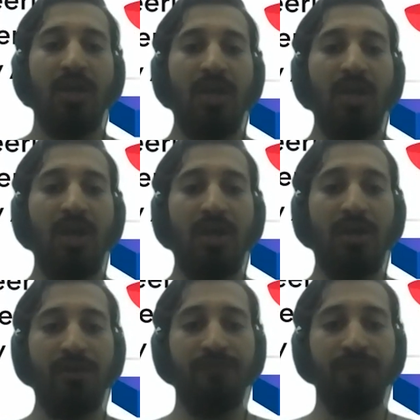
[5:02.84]

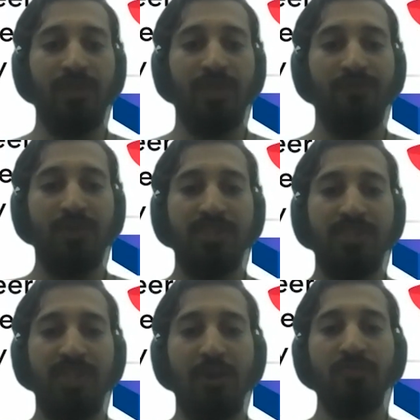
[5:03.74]
If a
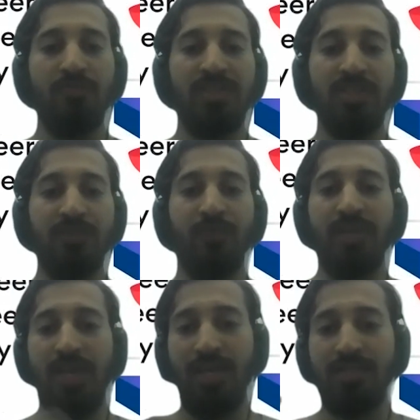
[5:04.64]
scenario matches
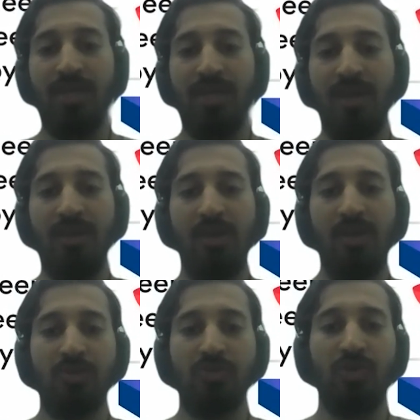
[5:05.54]
for case A,
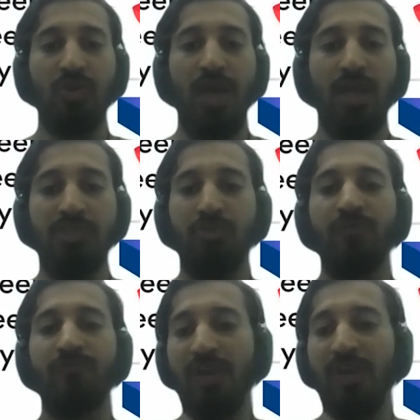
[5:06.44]
so
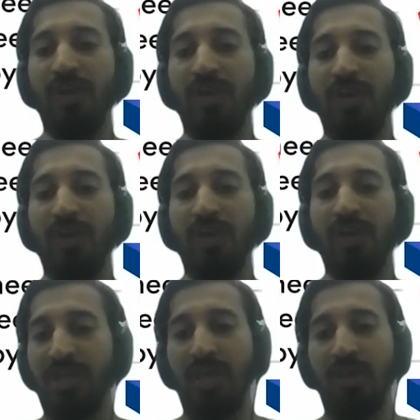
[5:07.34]
execute function
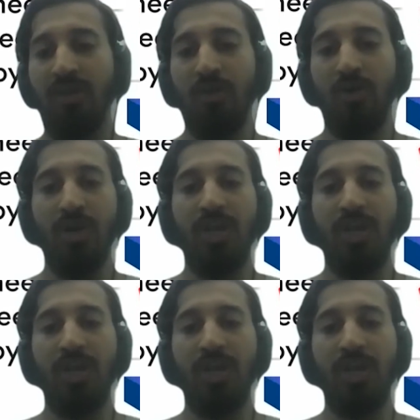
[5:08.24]
A.